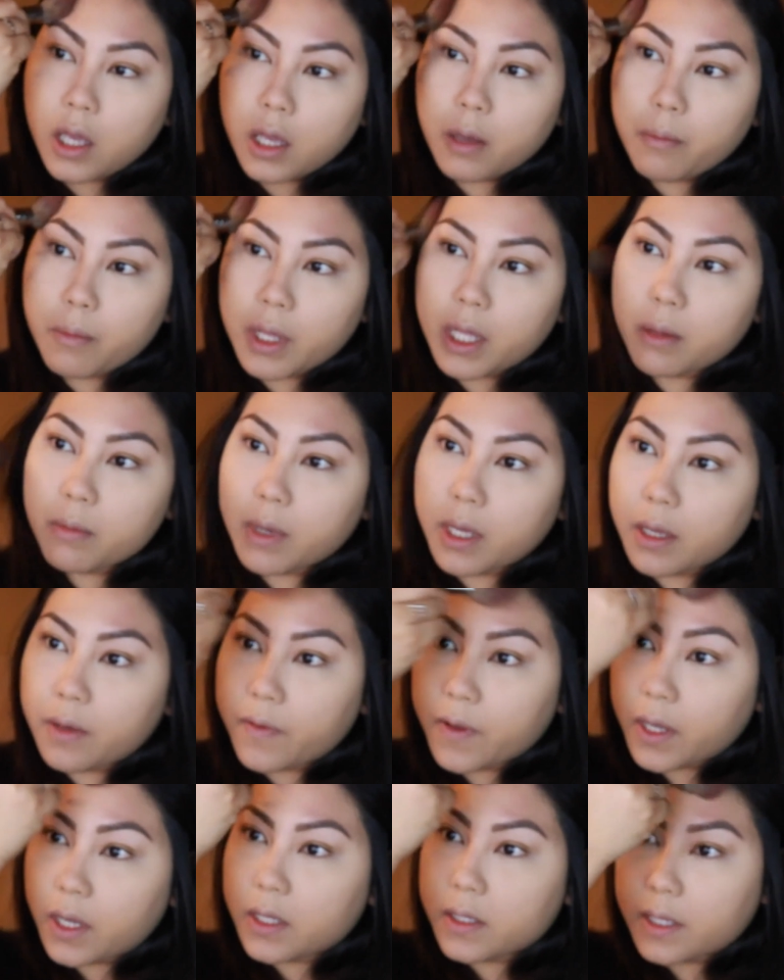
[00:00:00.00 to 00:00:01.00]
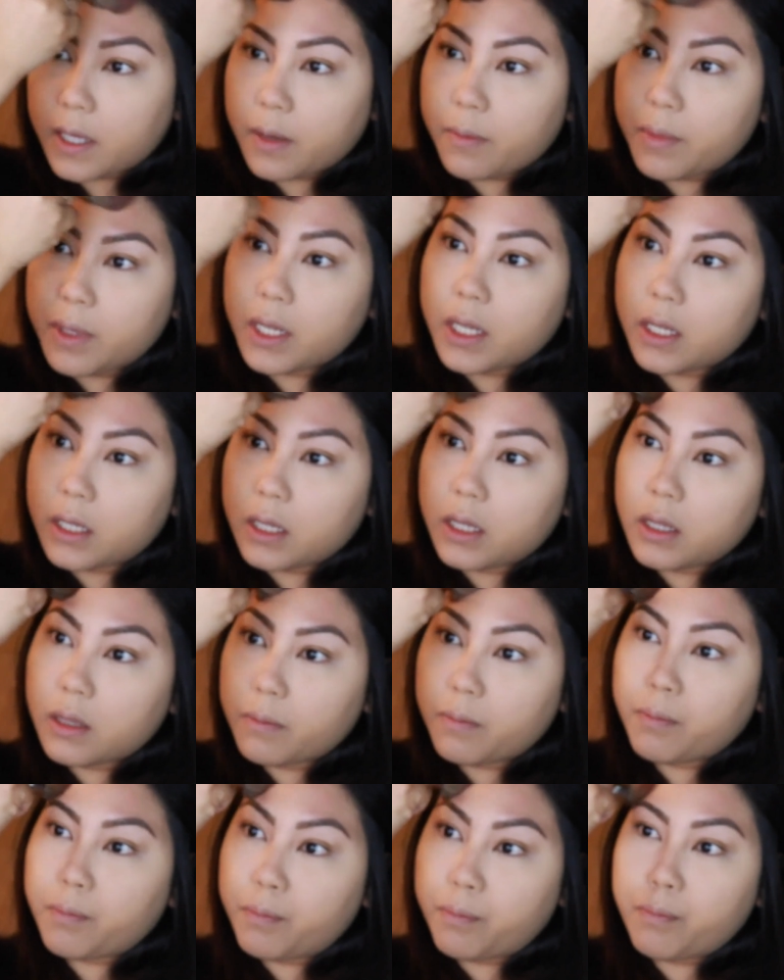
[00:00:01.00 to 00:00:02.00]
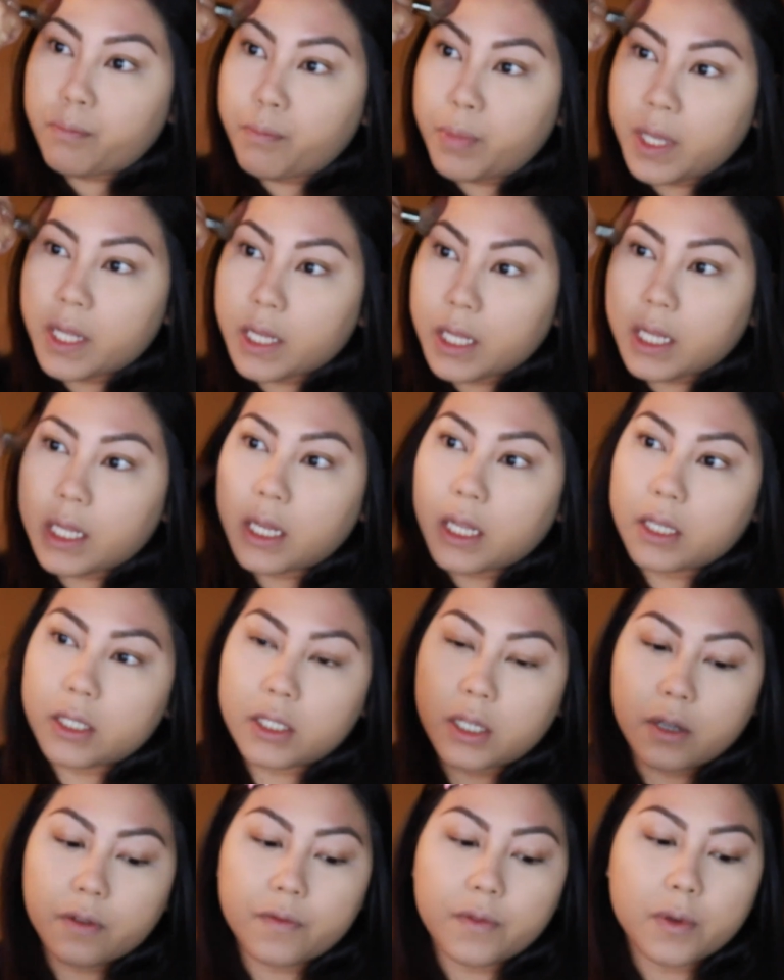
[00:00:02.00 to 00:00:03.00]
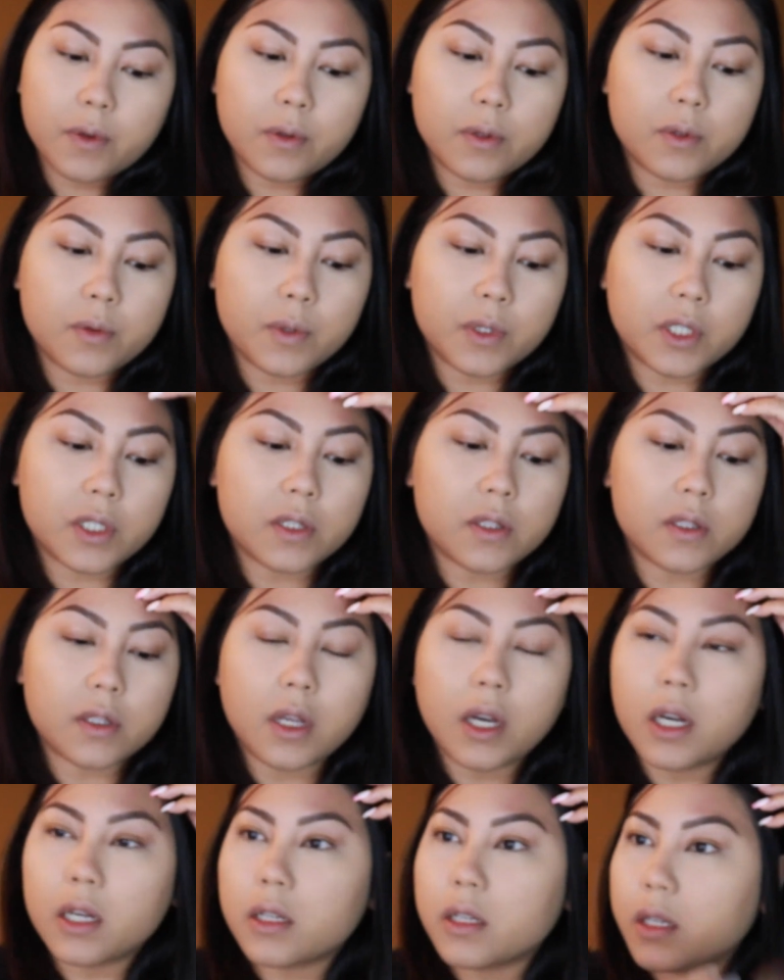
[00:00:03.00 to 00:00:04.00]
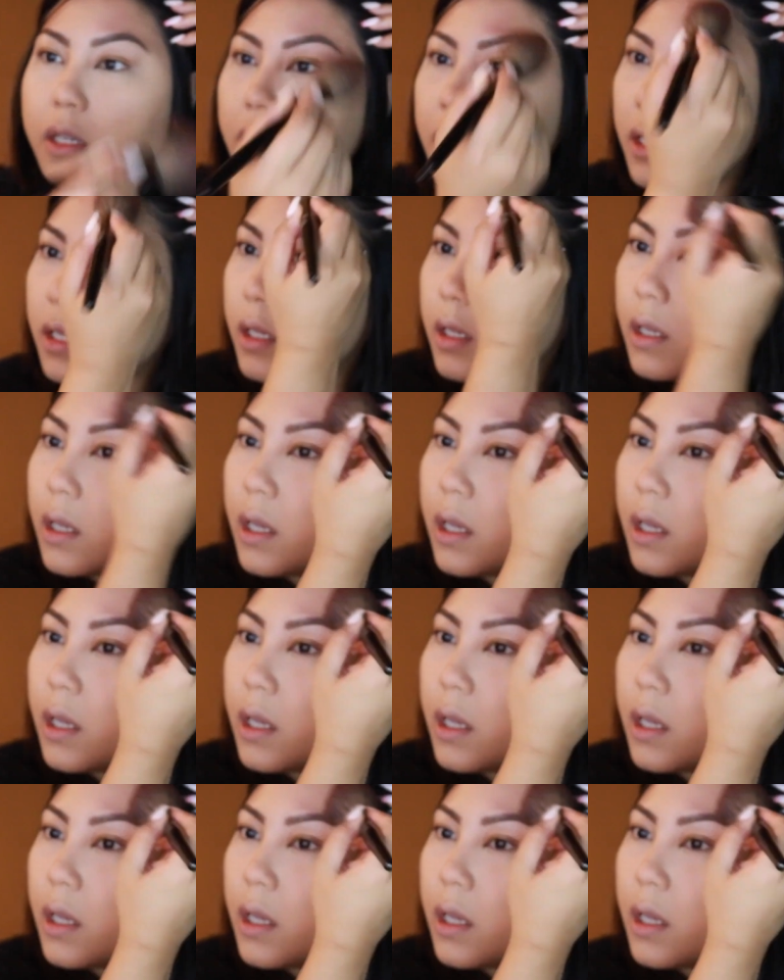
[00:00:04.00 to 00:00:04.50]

Me and my fiance have been eating junk foods, which is not good.